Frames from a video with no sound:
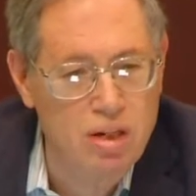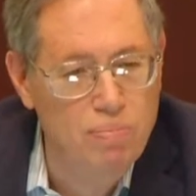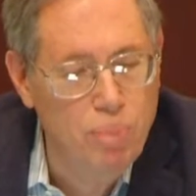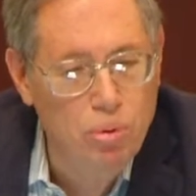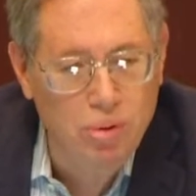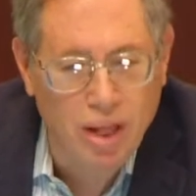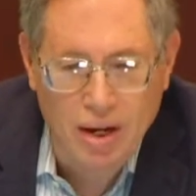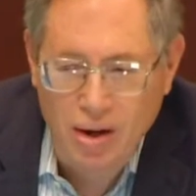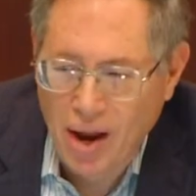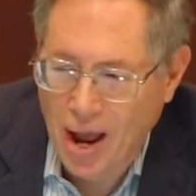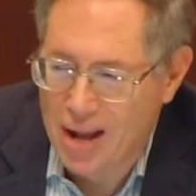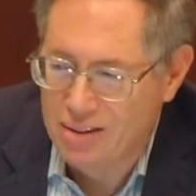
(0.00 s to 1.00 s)
and the
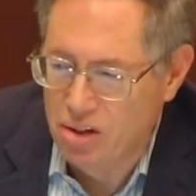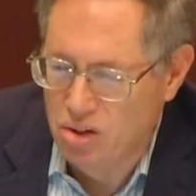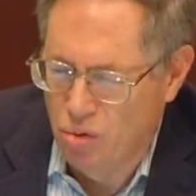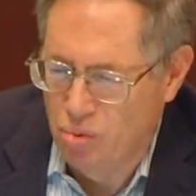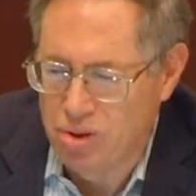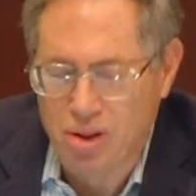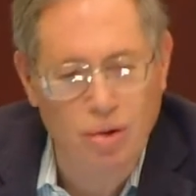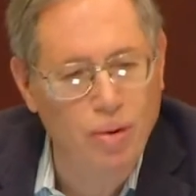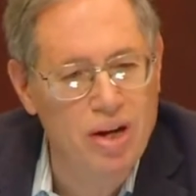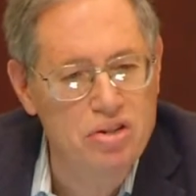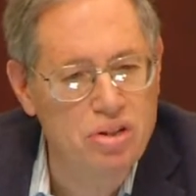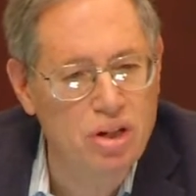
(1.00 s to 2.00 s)
bootlegger had to do with the
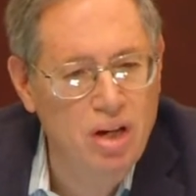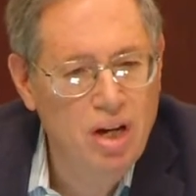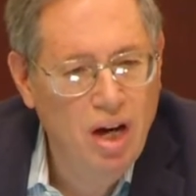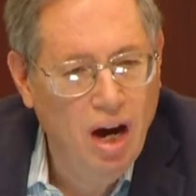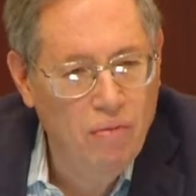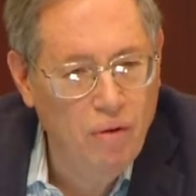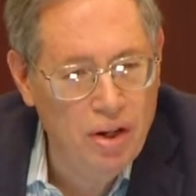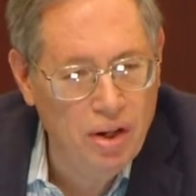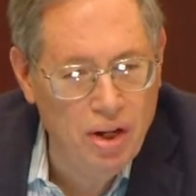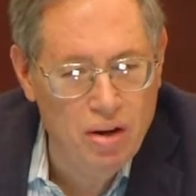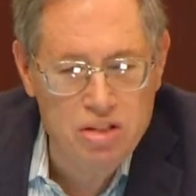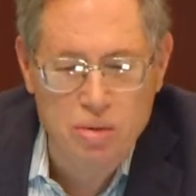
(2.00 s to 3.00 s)
question of whether
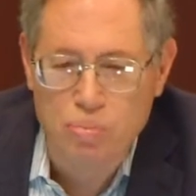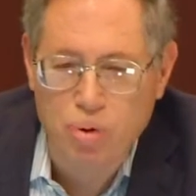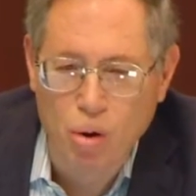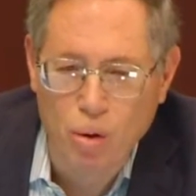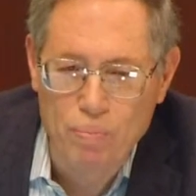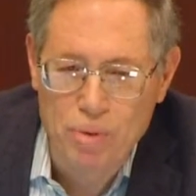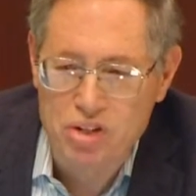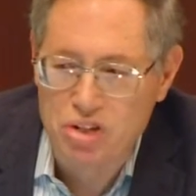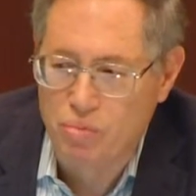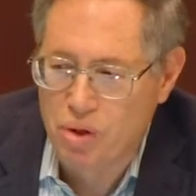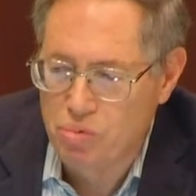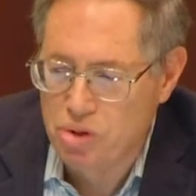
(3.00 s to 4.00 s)
there's a
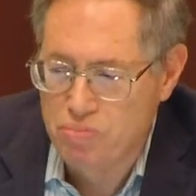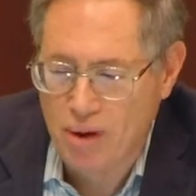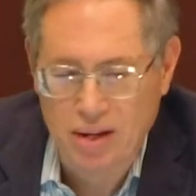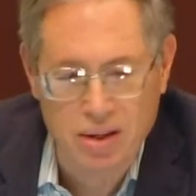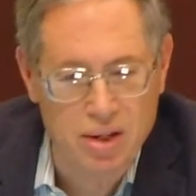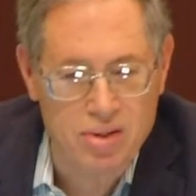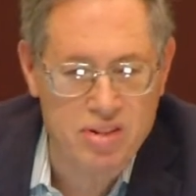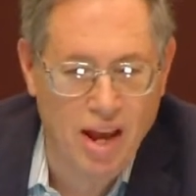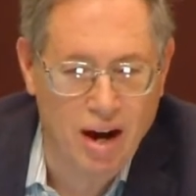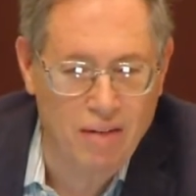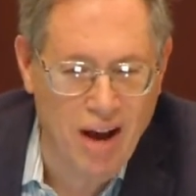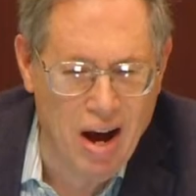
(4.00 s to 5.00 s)
prohibition with respect to the
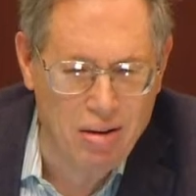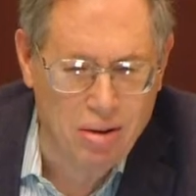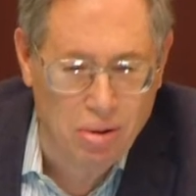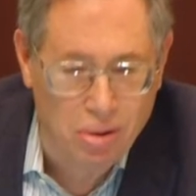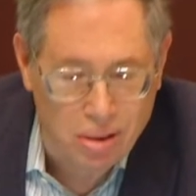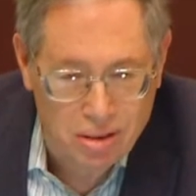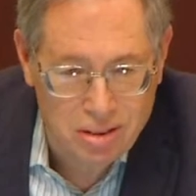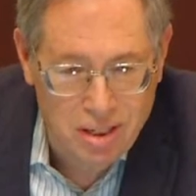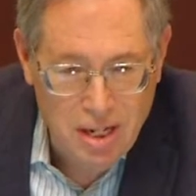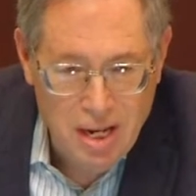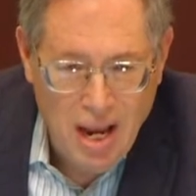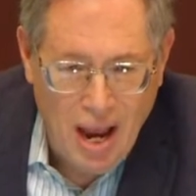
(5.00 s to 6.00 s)
sale of alcohols.
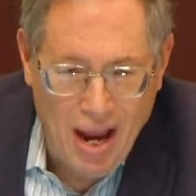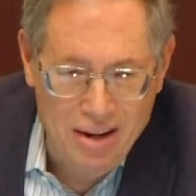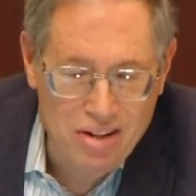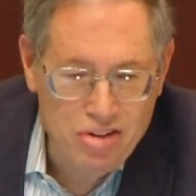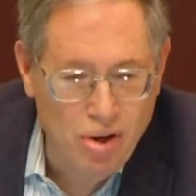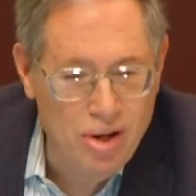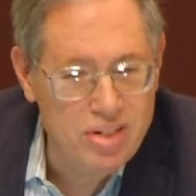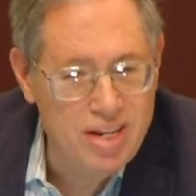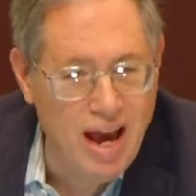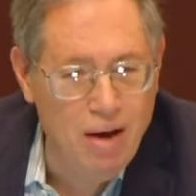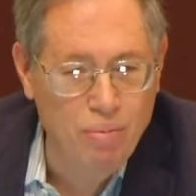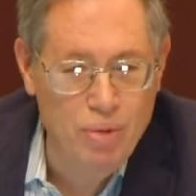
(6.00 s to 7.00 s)
And it turns
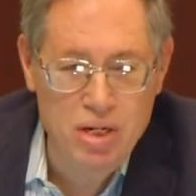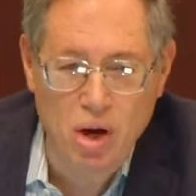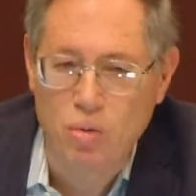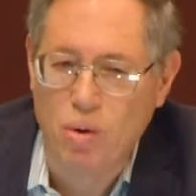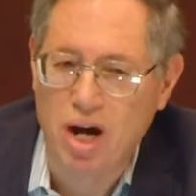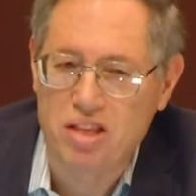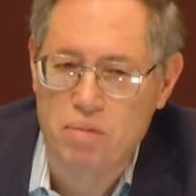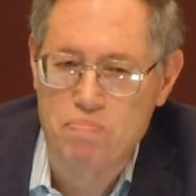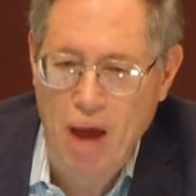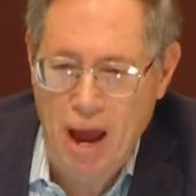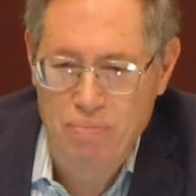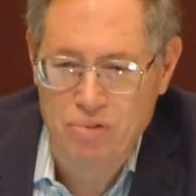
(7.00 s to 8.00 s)
out we know why the
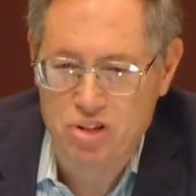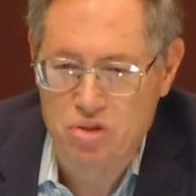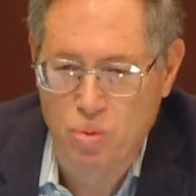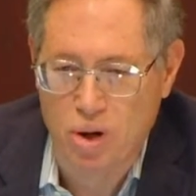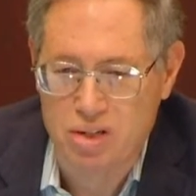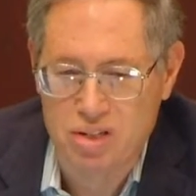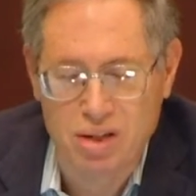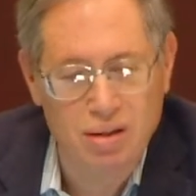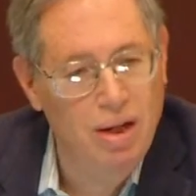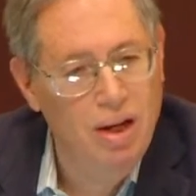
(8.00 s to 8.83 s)
Baptist wants it.